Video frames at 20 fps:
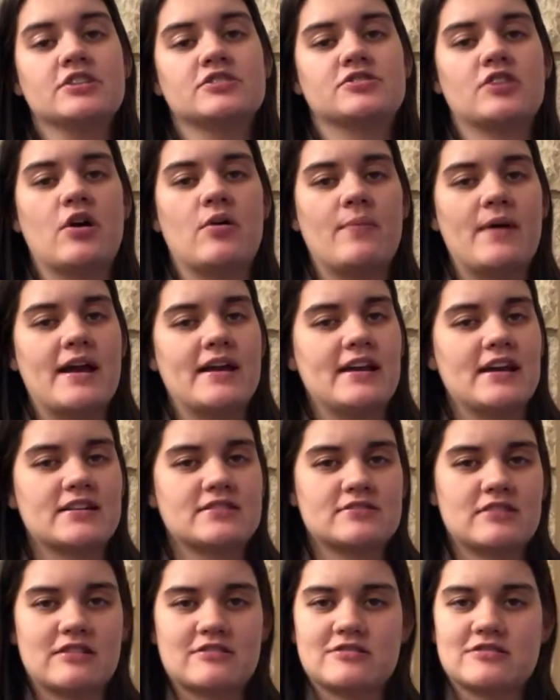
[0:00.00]
So my
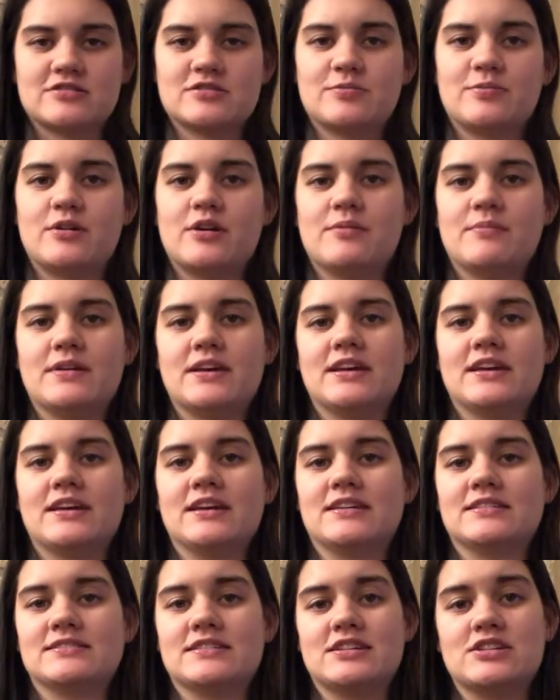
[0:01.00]
next doctor's appointment
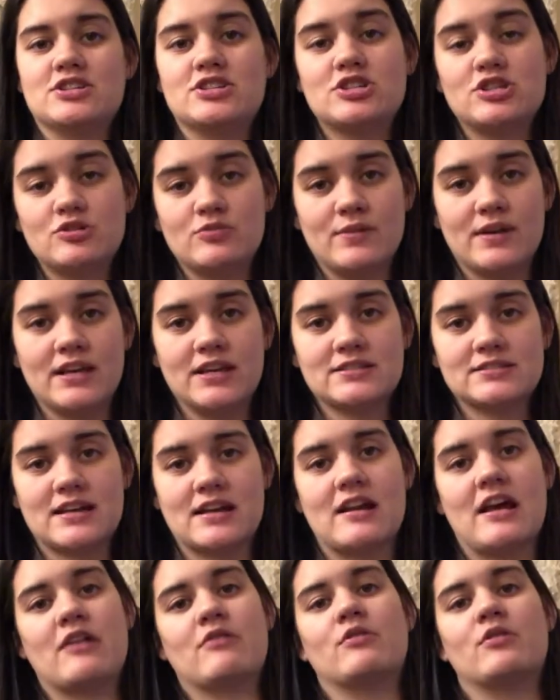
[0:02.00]
is in two weeks
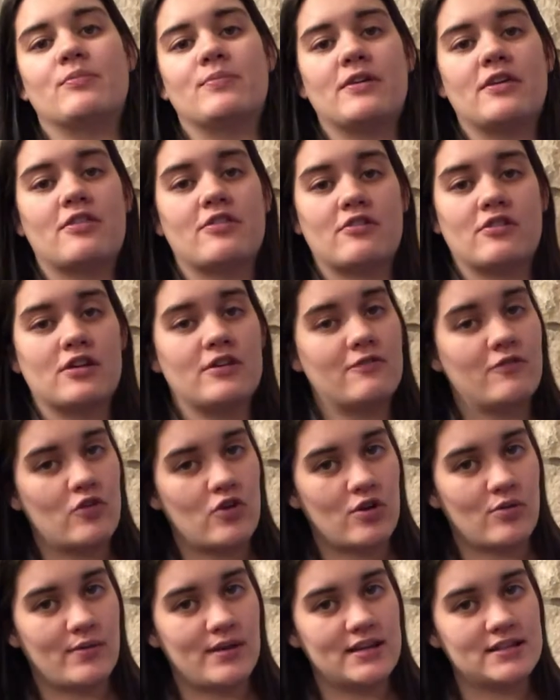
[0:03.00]
and I will be
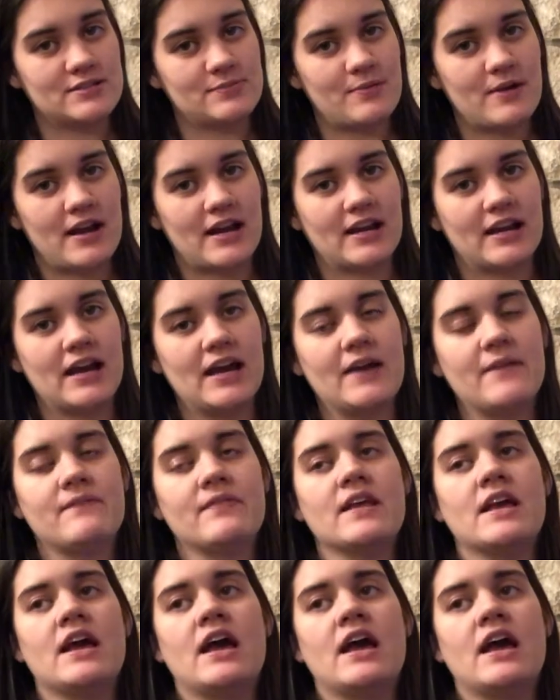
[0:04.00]
34 weeks pregnant.